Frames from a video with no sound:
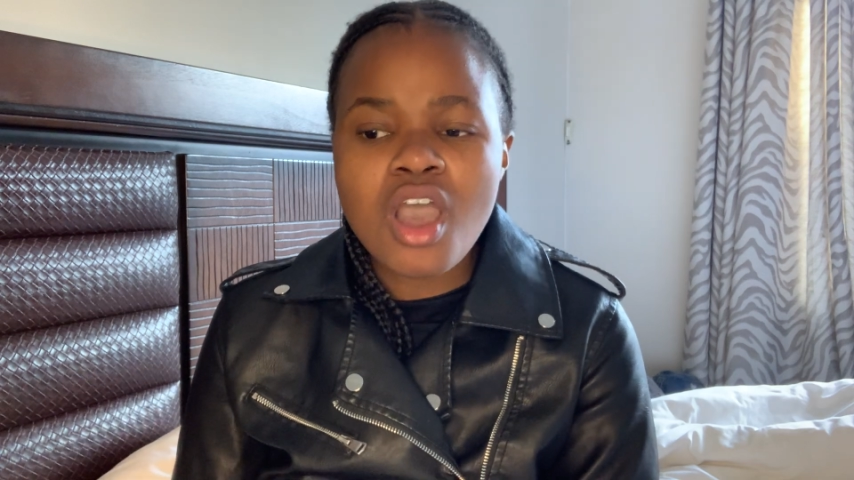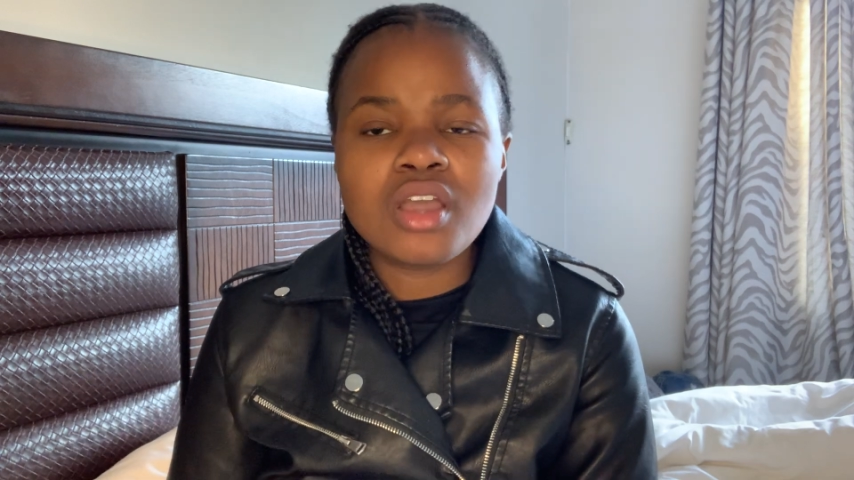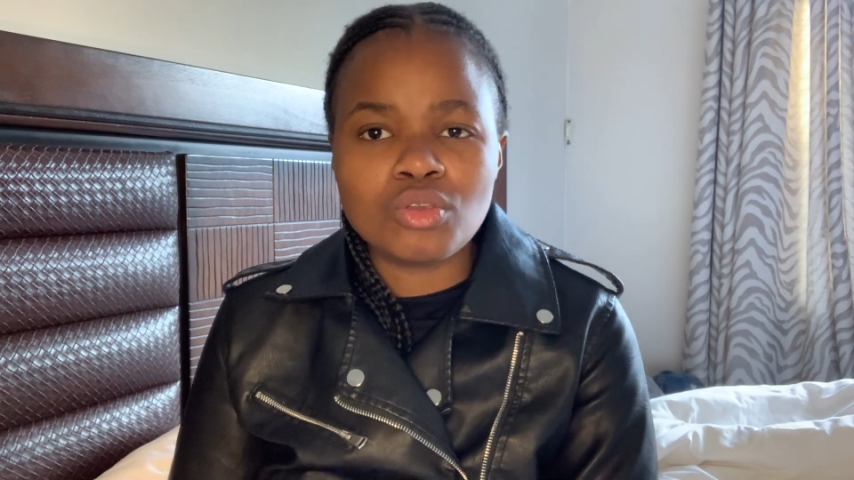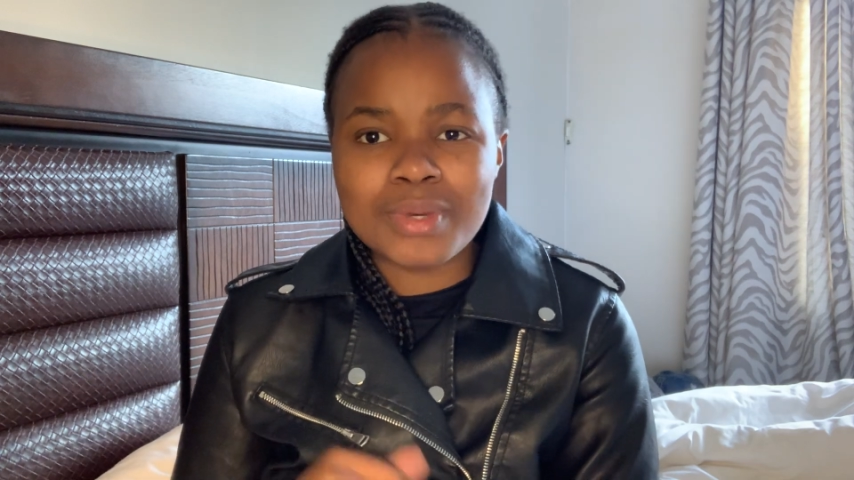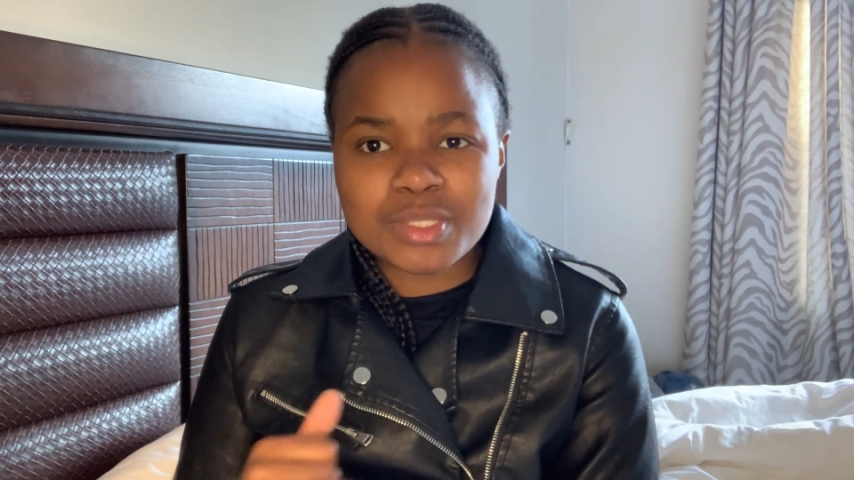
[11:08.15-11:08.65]

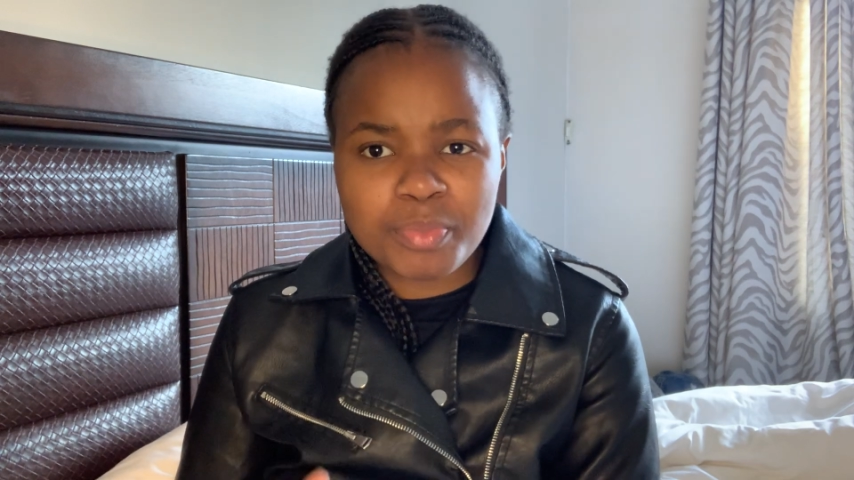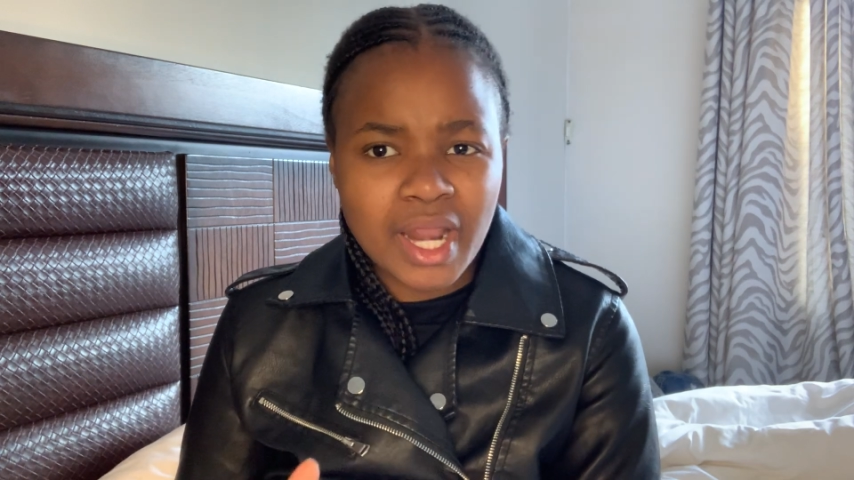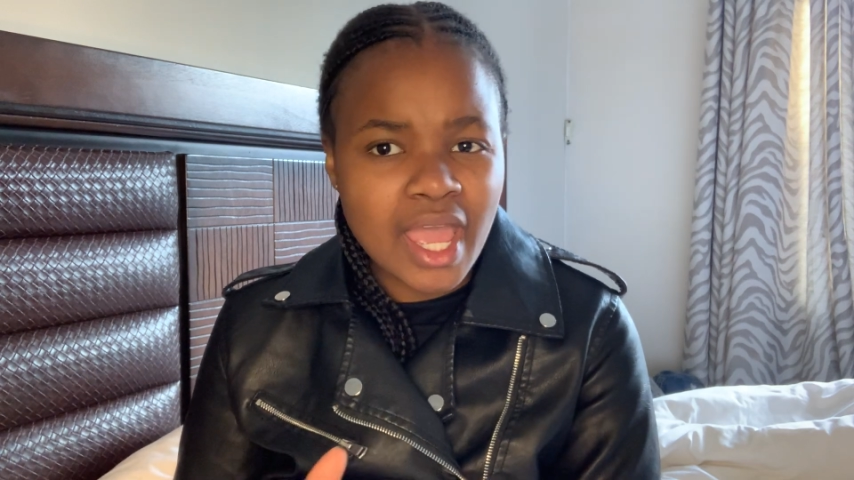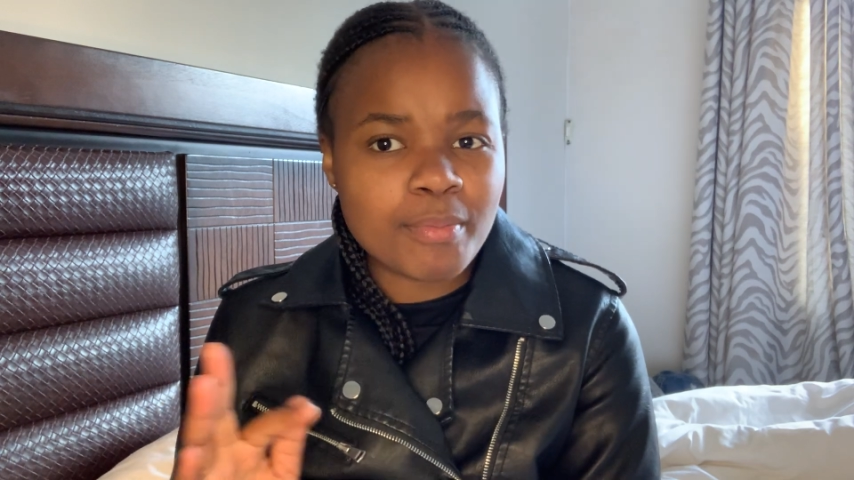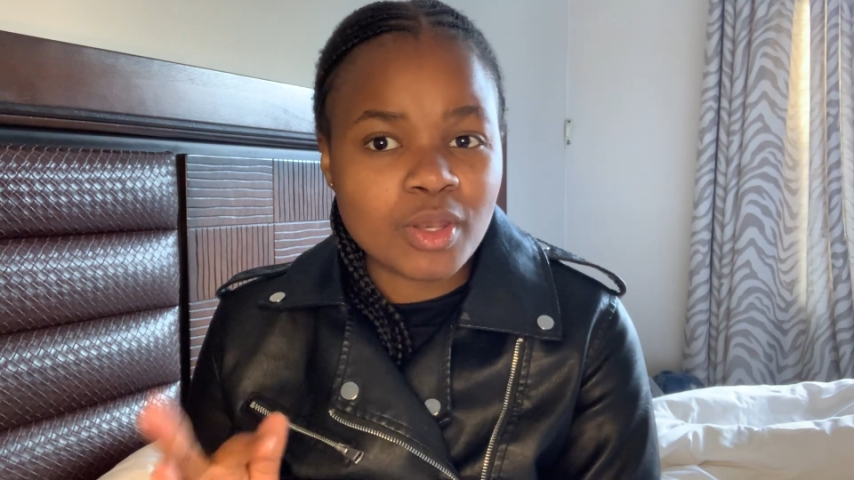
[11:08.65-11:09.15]
you must
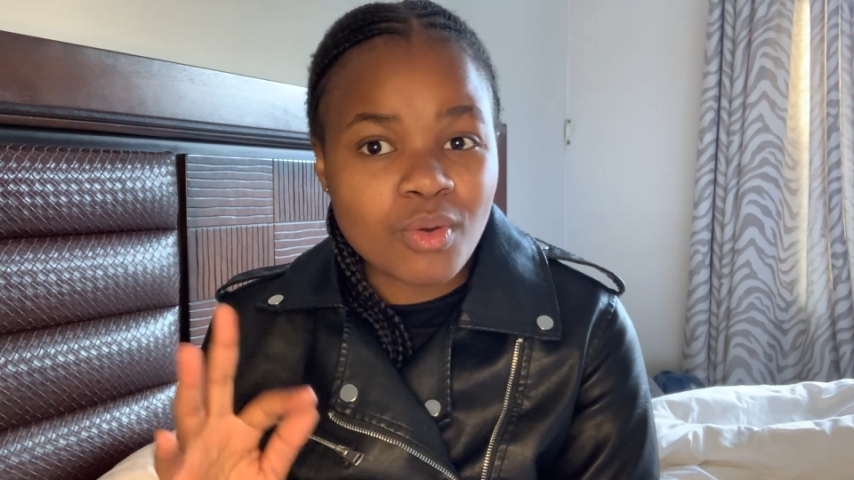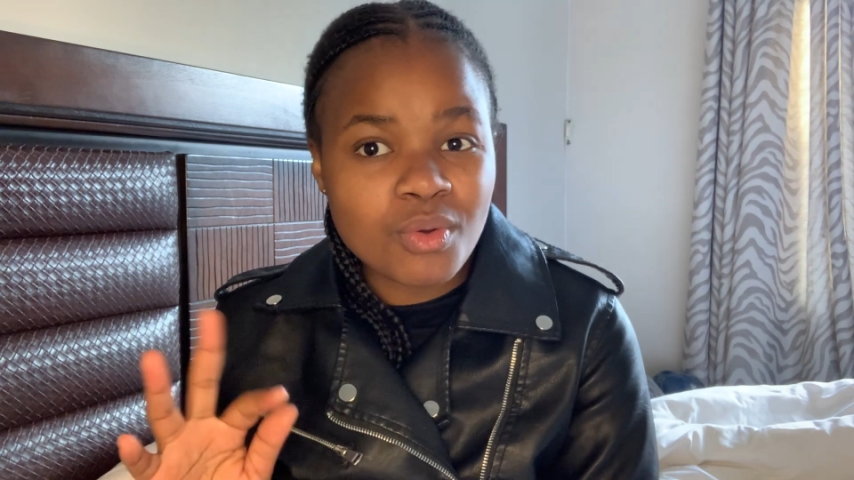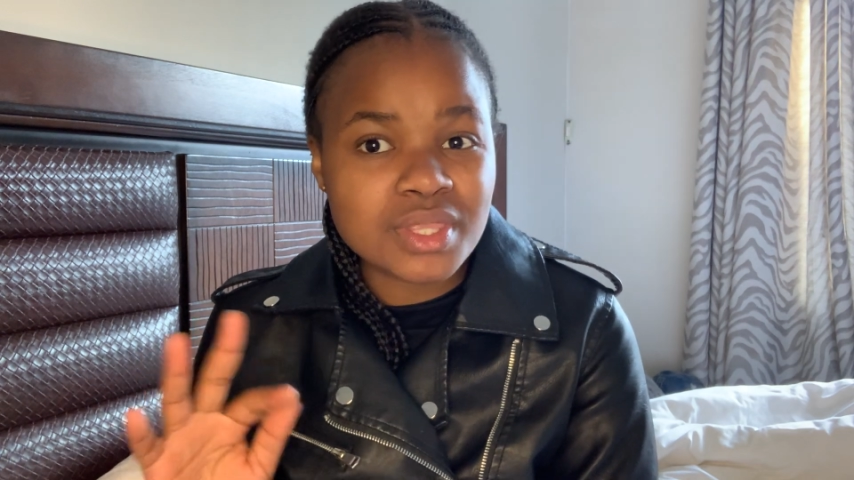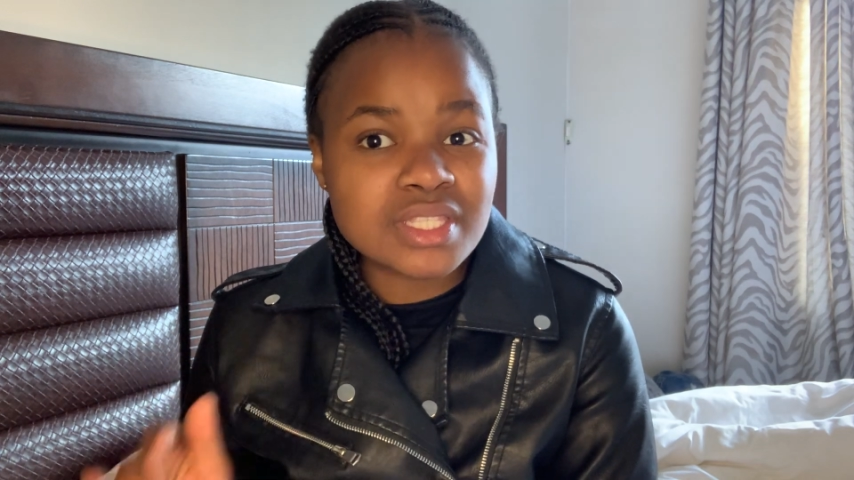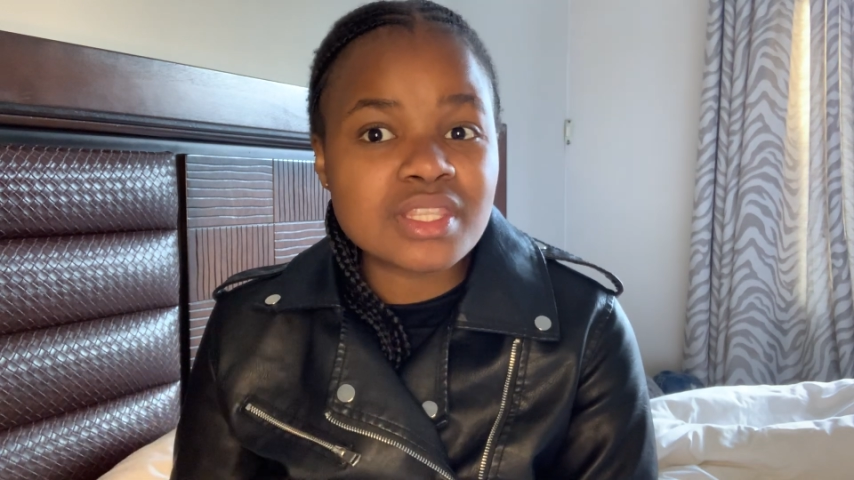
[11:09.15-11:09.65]
bribe and all
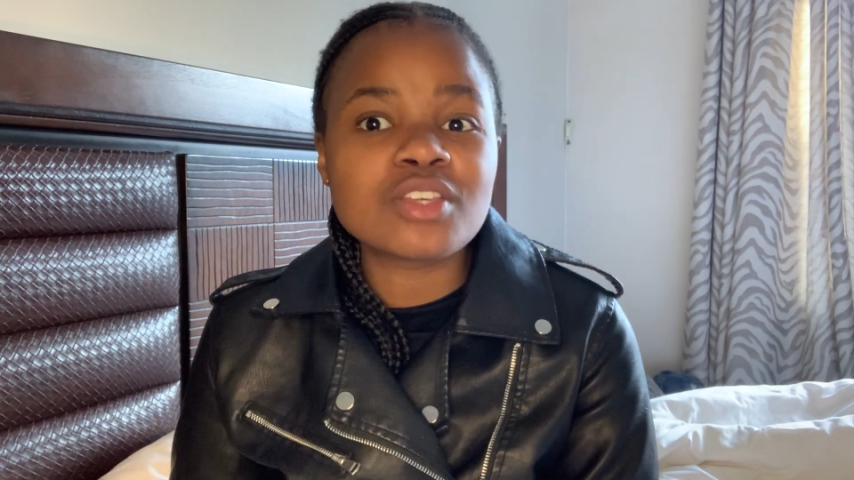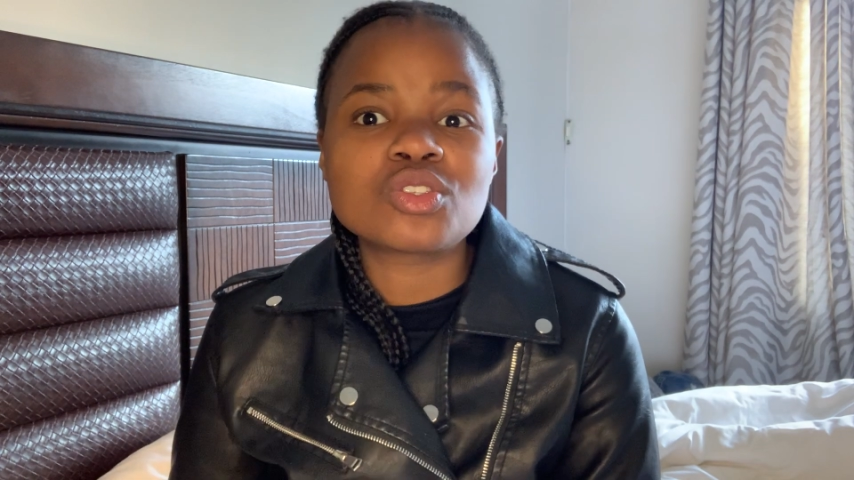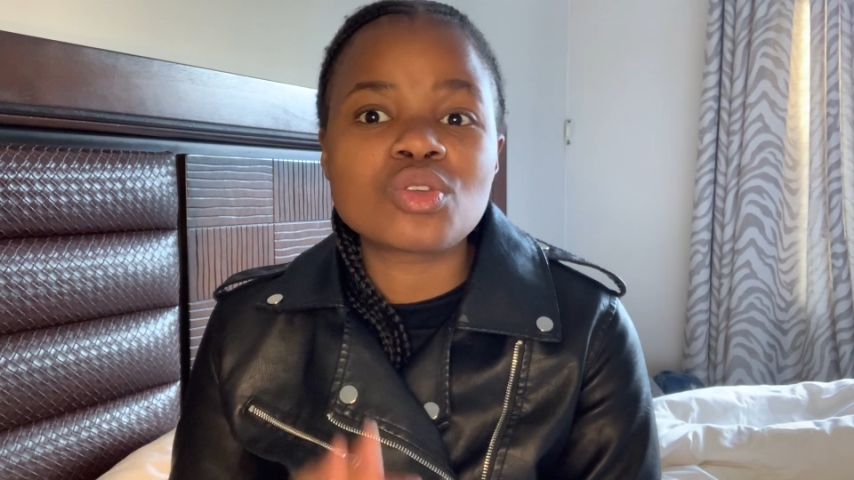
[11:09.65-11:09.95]
these things.